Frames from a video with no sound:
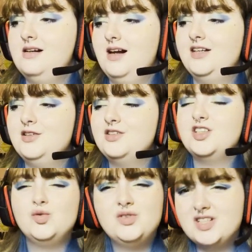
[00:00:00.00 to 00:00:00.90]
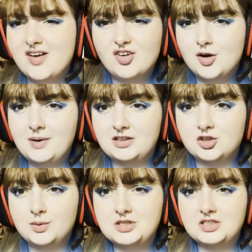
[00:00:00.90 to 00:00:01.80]
this stuff. And you said you never go back to
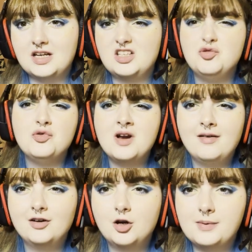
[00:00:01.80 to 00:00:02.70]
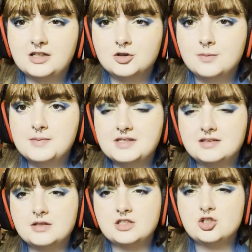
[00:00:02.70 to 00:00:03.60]
Twitch again. You never go back to a
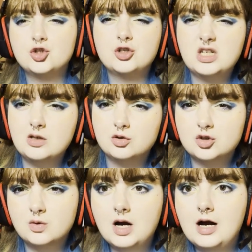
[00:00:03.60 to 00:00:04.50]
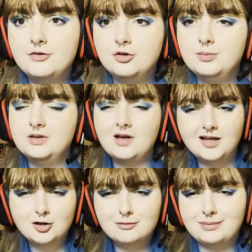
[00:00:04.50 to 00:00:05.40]
business that treated you so awful. But I'd
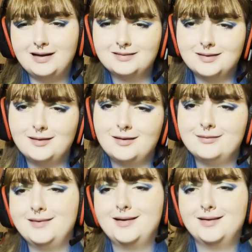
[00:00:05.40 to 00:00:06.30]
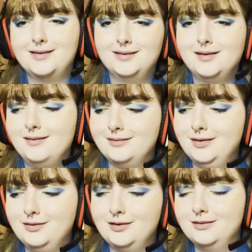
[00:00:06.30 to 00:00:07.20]
go back there if I got kicked off of
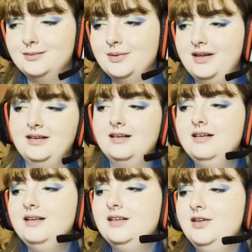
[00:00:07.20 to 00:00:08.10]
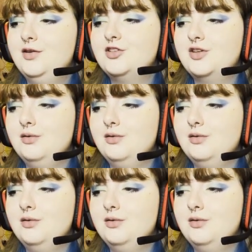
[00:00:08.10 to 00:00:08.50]
YouTube. Like, I'm saying. I want nothing to do with